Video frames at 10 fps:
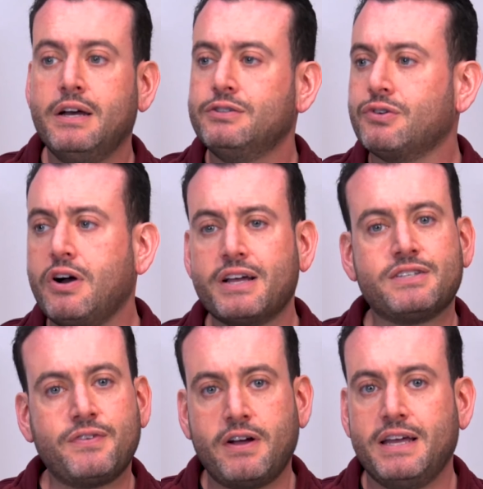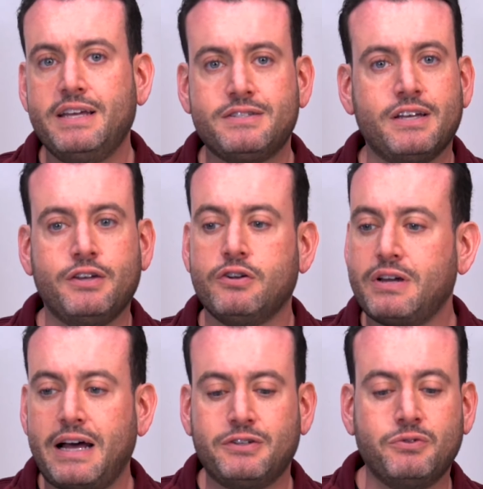Drawing is very easy. You're
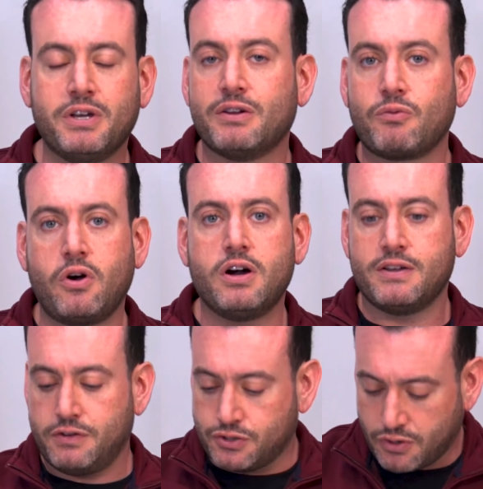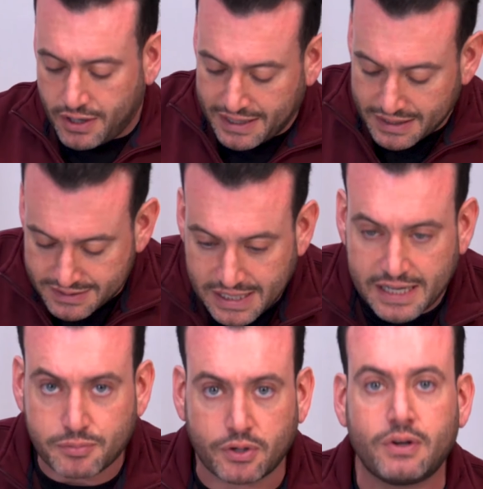not doing it wrong if you're drawing at a
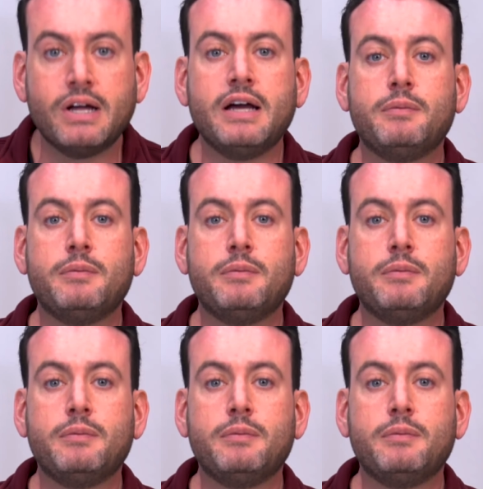table.